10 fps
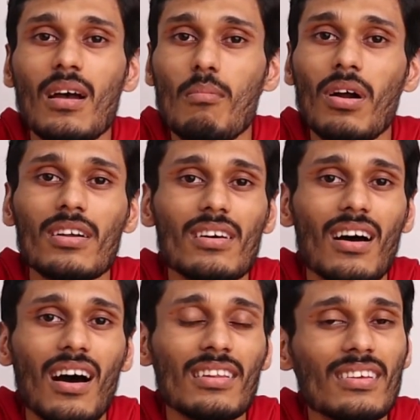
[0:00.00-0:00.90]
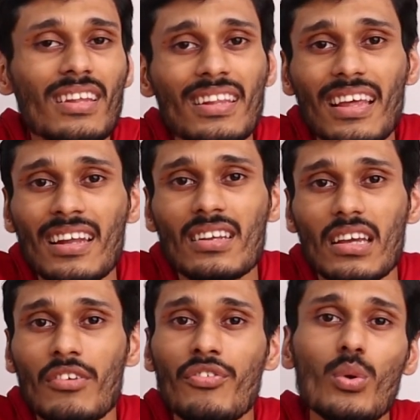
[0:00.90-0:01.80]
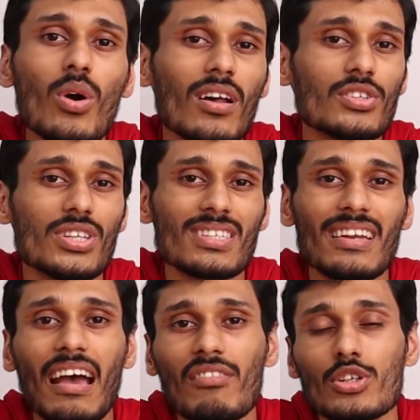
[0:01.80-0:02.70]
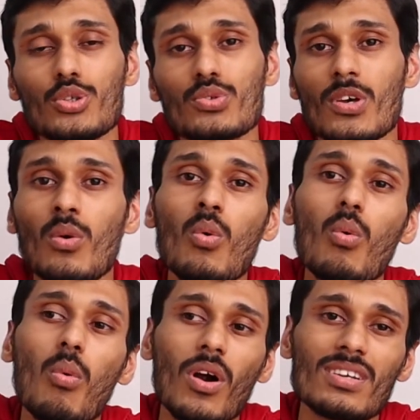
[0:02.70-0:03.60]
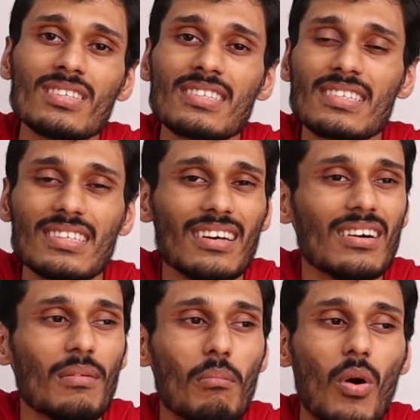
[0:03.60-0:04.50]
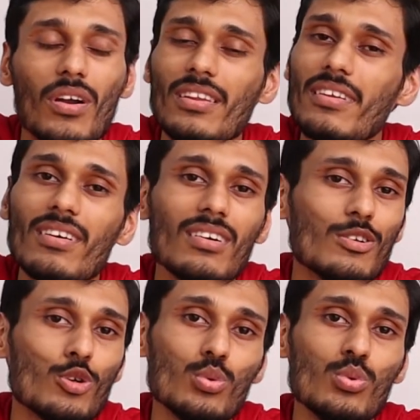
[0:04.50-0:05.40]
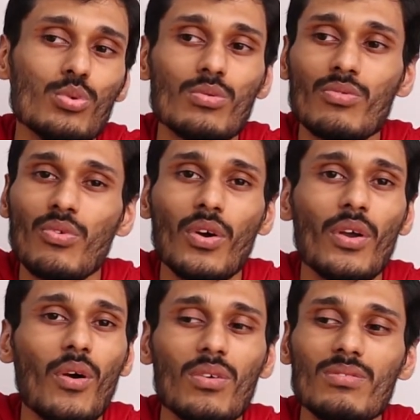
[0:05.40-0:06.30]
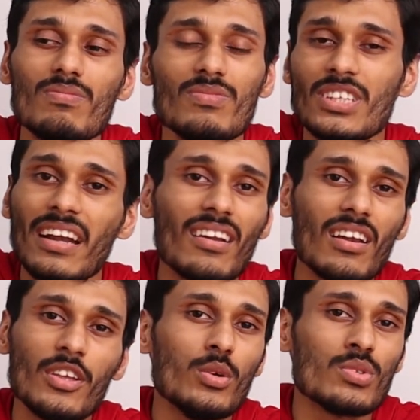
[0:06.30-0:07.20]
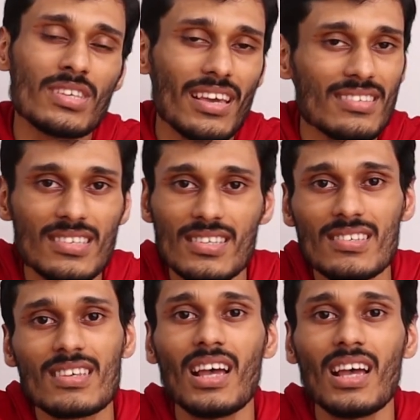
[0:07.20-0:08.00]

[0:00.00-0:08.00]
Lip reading: But other than that, if you are just an average user who wants a monitor for your general use cases,